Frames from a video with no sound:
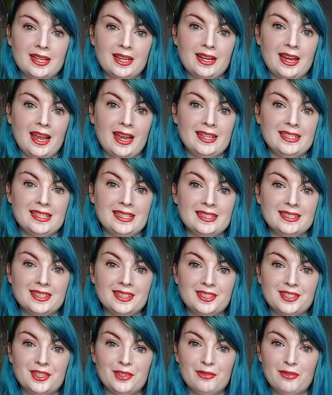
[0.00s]
in
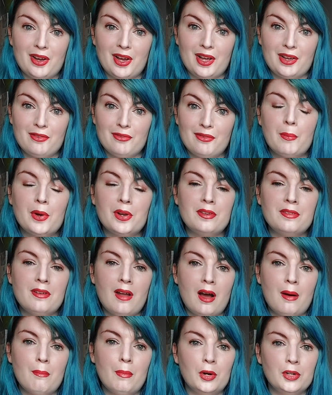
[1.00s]
1865, but
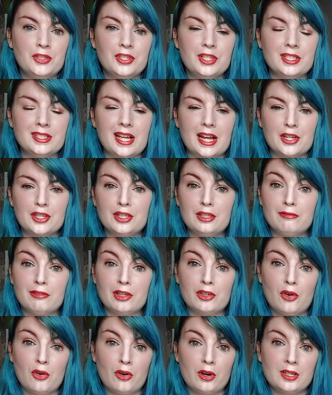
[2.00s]
not much is actually
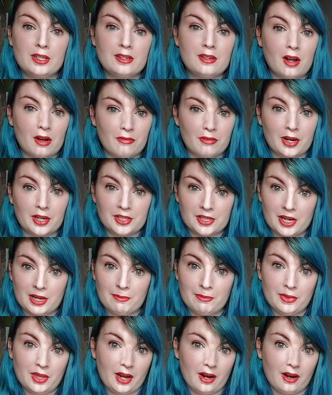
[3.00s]
recorded of her
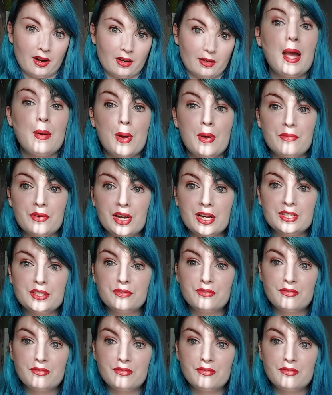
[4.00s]
time there. However, it's